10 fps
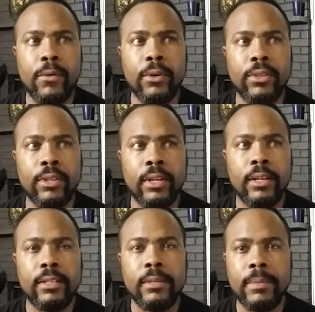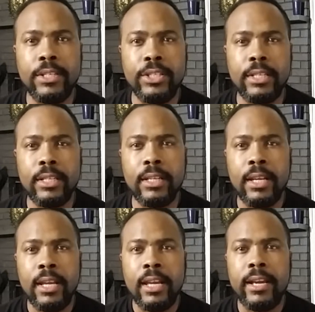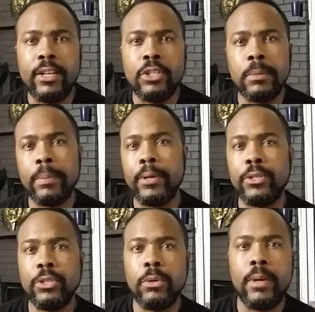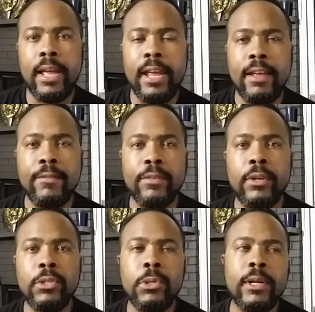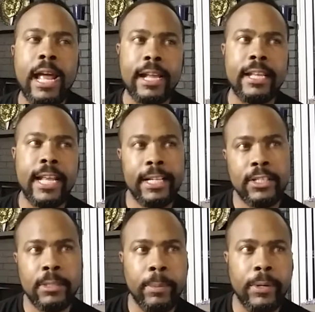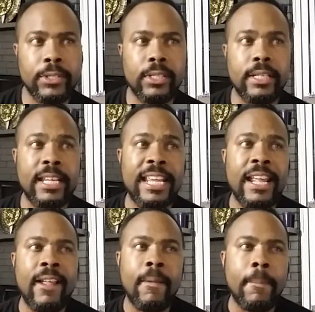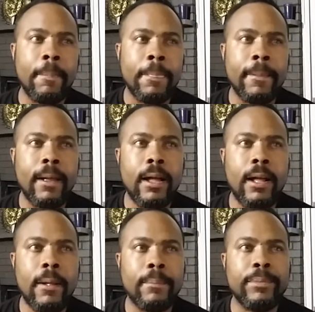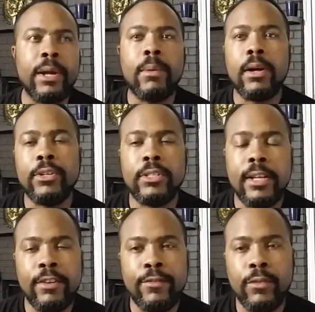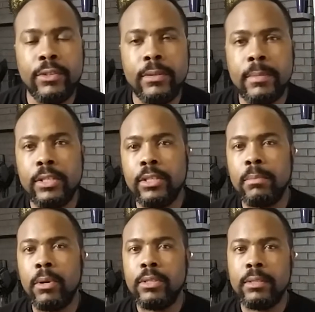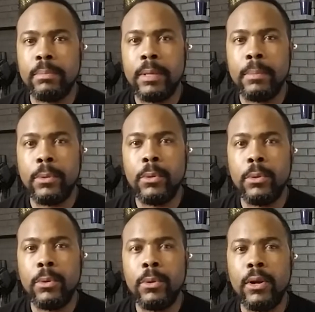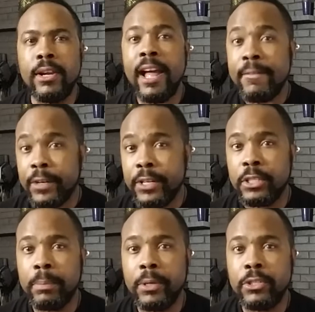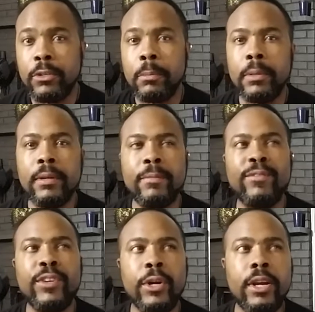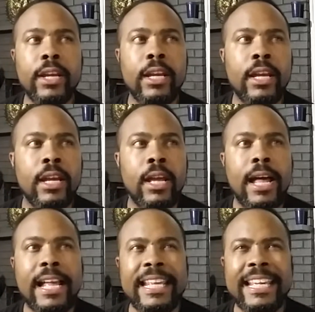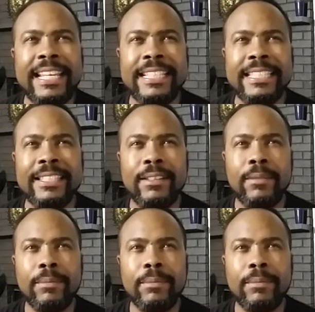fourth dimension in a spiritual way. And for those who are not connected spiritually, don't understand the fourth dimension. Most people who are not very spiritual, but are very, I guess,